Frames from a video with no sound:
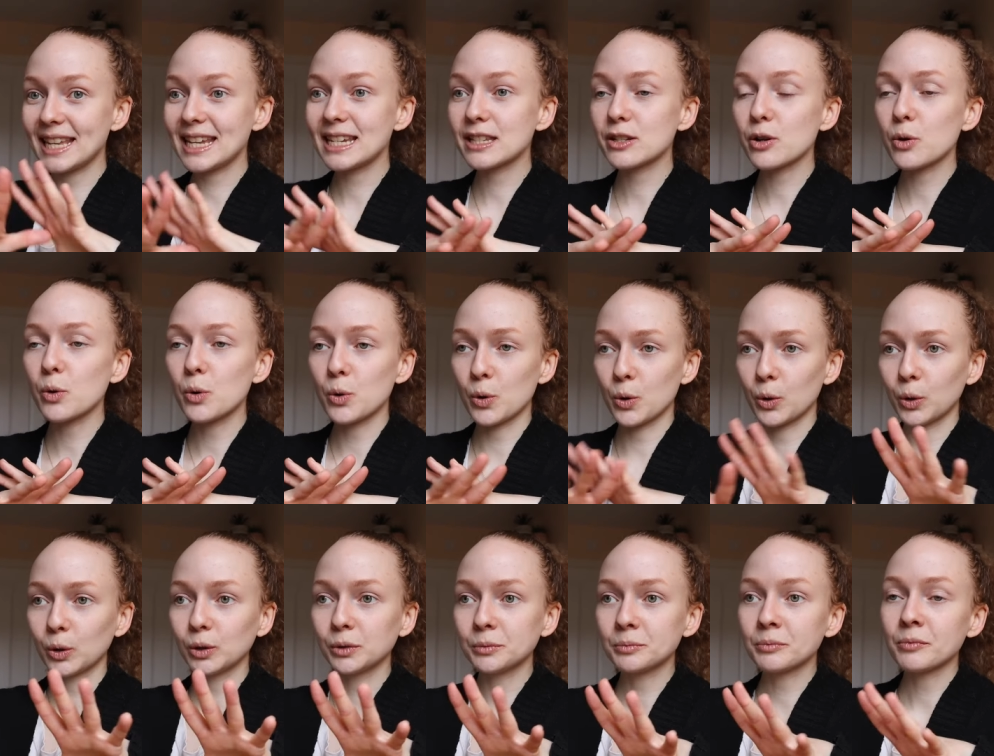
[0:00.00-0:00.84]
These are
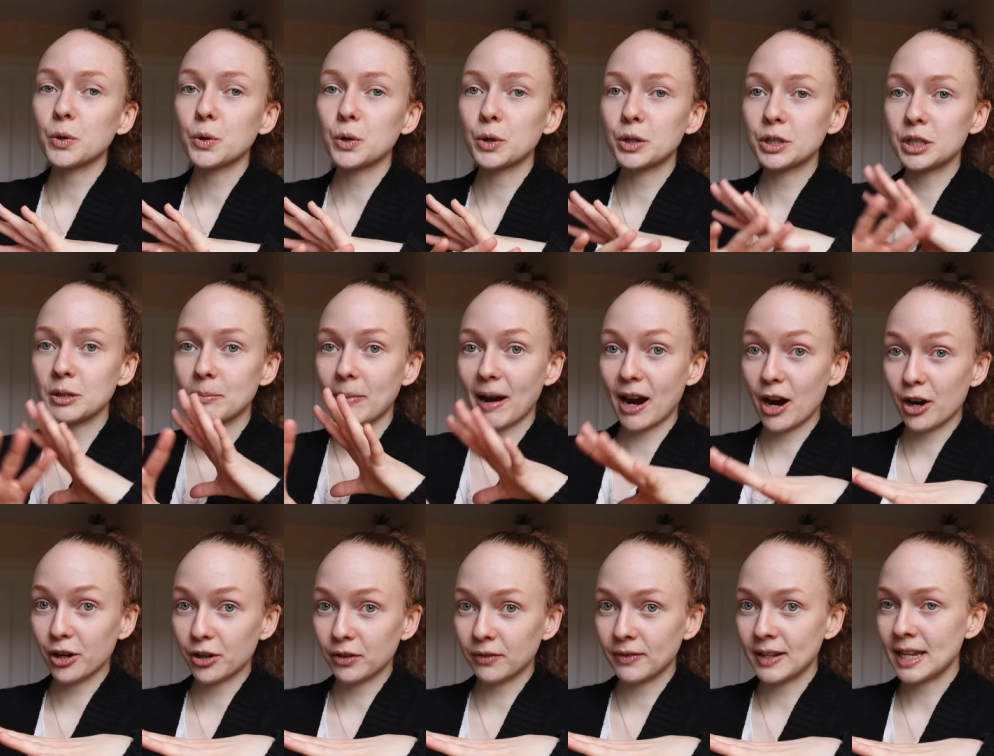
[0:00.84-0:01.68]
all
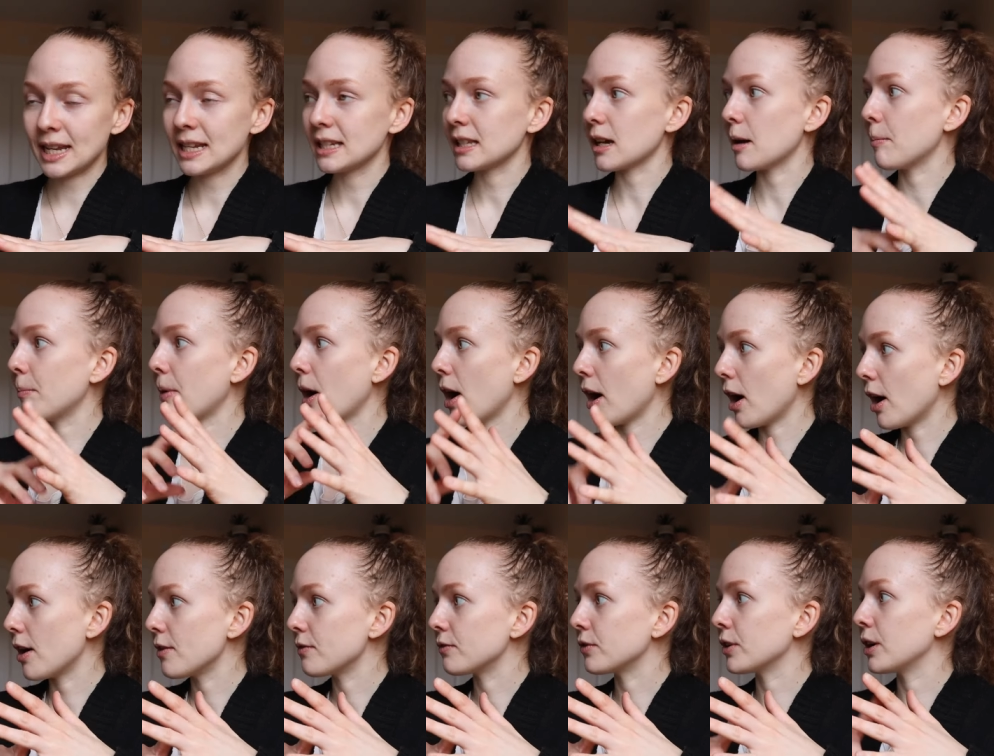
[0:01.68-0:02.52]
autobiographies
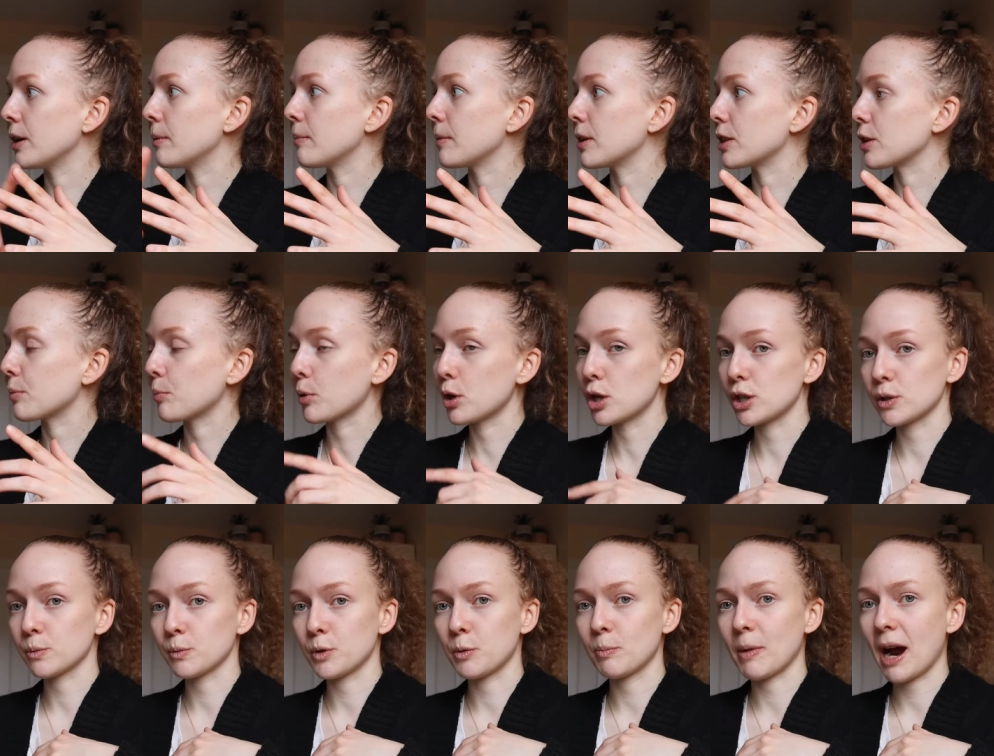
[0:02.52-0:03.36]
apart from The
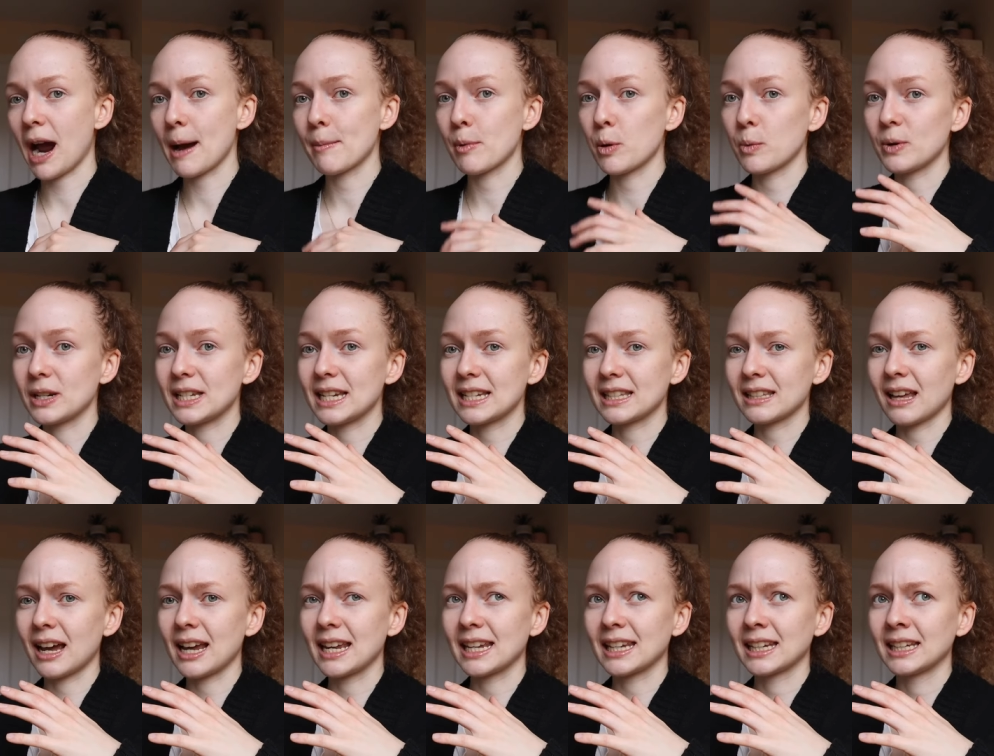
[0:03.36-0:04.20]
Poisonwood Bible, which is
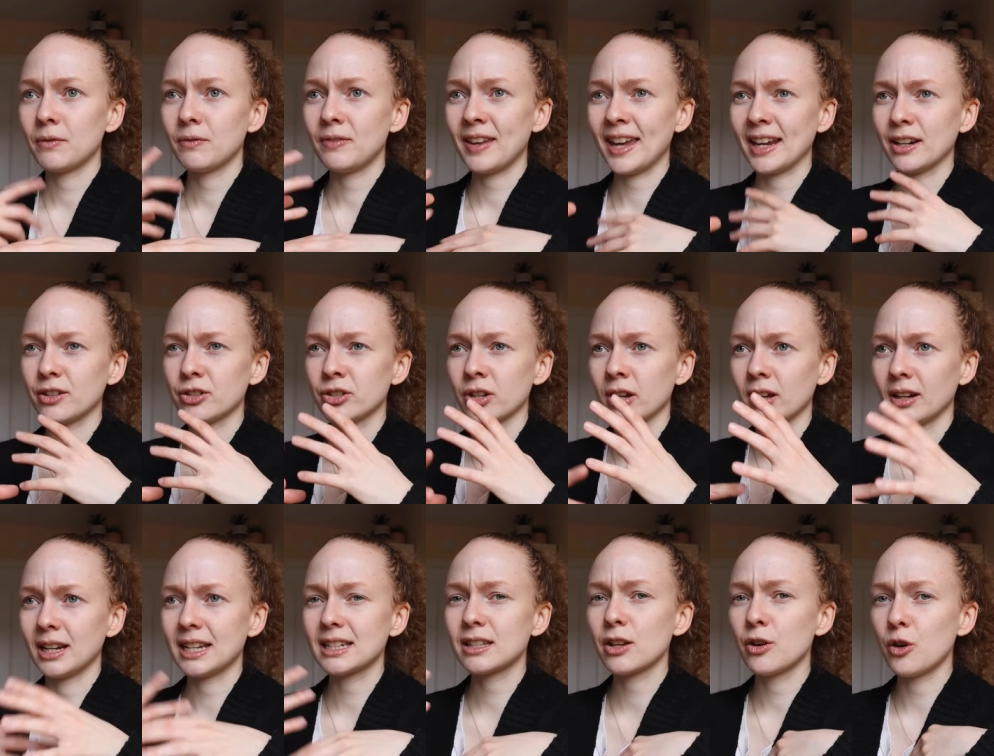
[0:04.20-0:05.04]
like
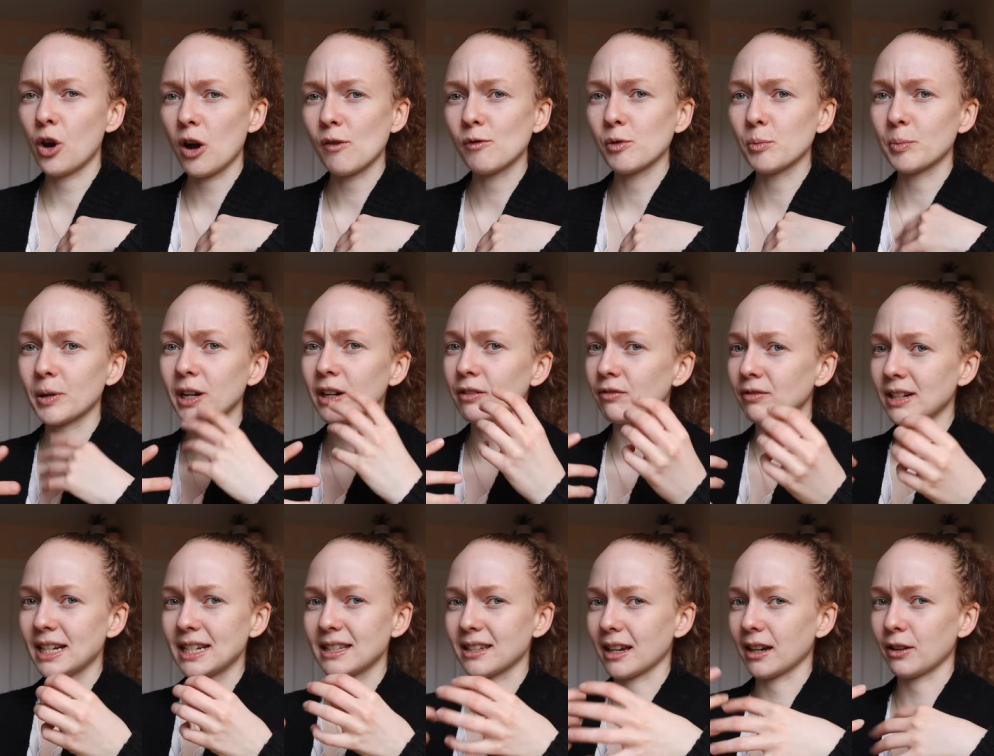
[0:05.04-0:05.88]
fiction. It's a novel, but it
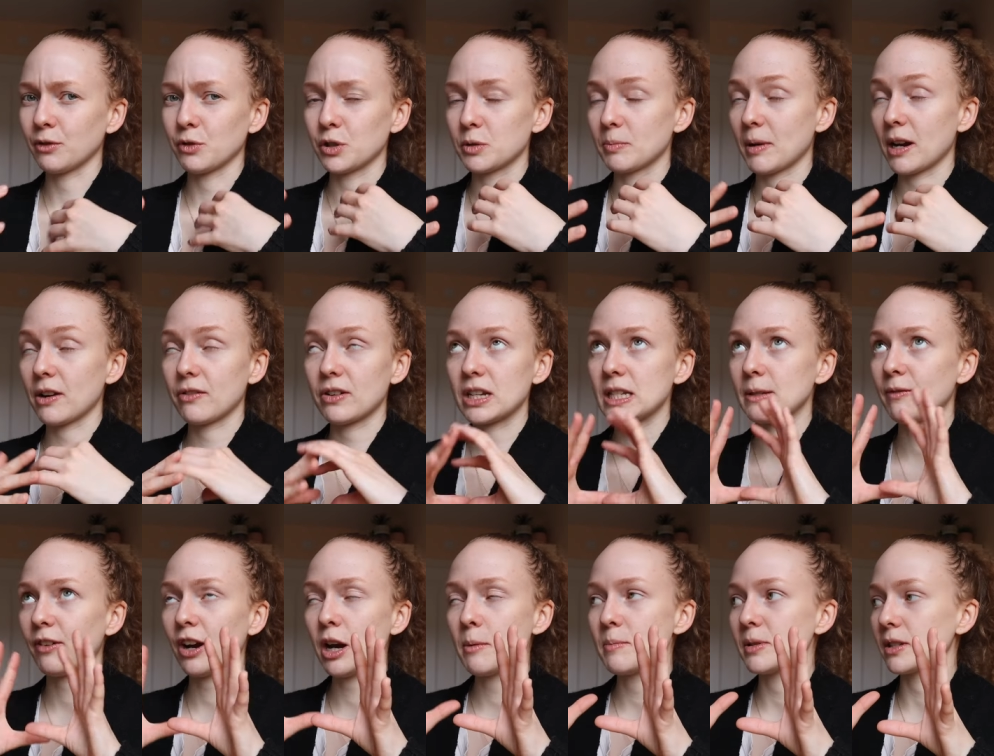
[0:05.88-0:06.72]
reads like an autobiography. It's
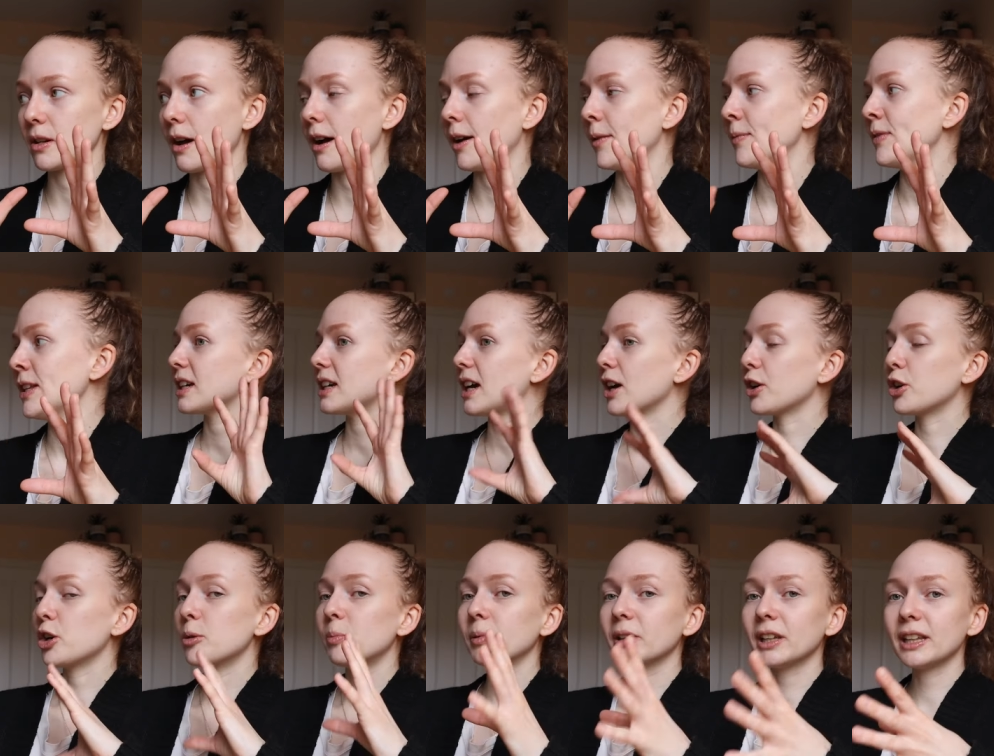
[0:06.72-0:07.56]
very bizarre. A
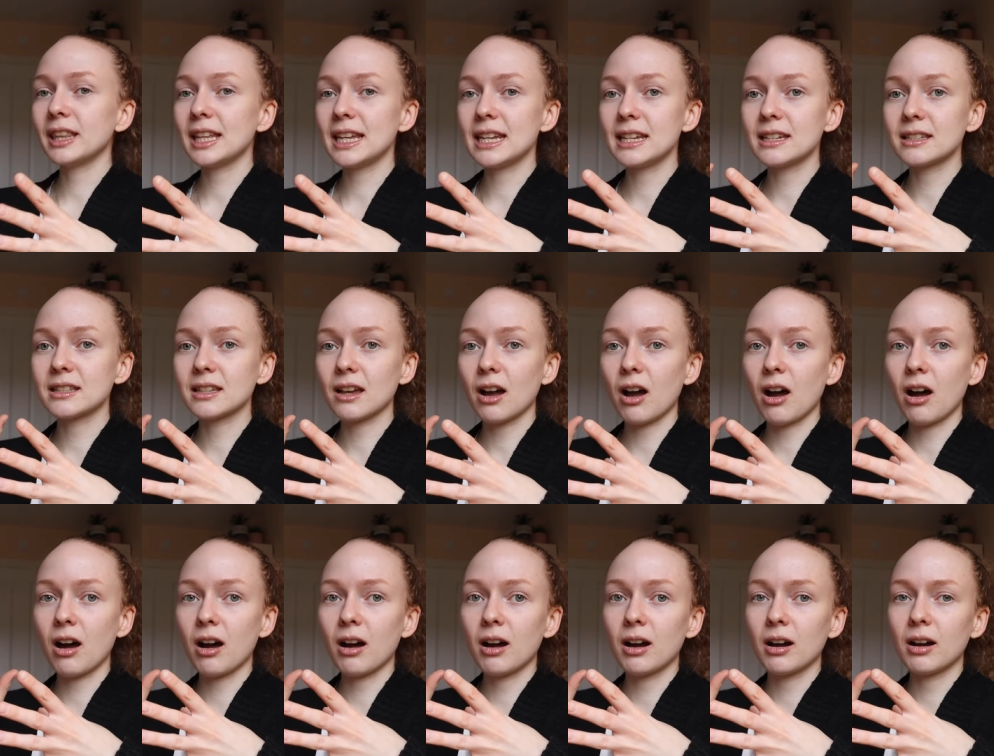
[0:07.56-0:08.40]
couple of these
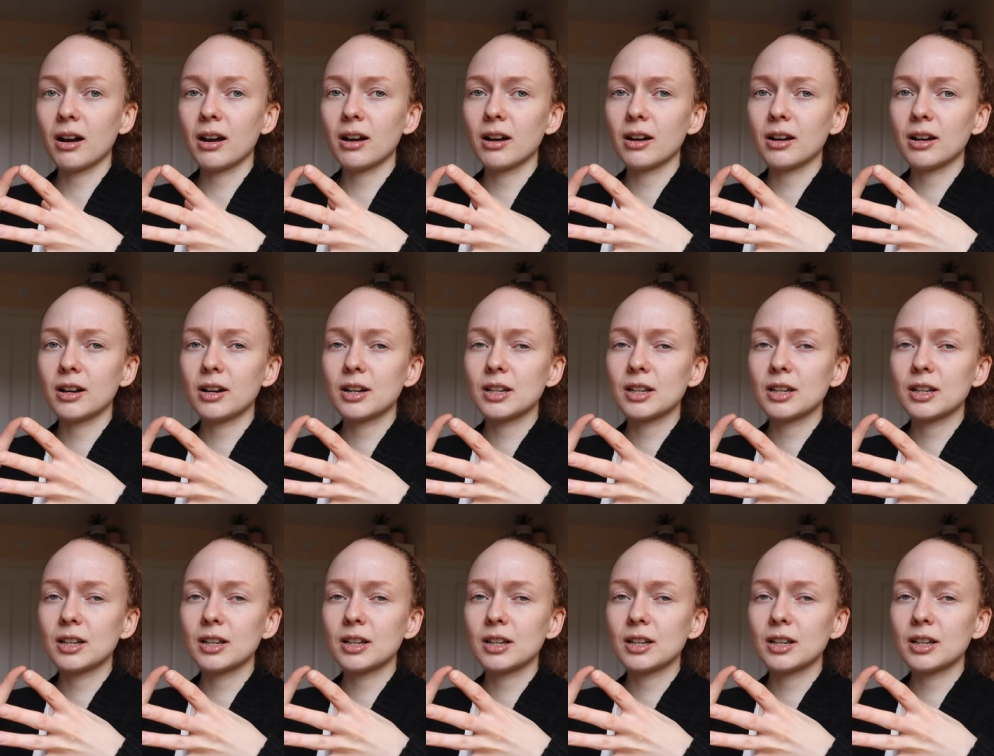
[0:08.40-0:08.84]
are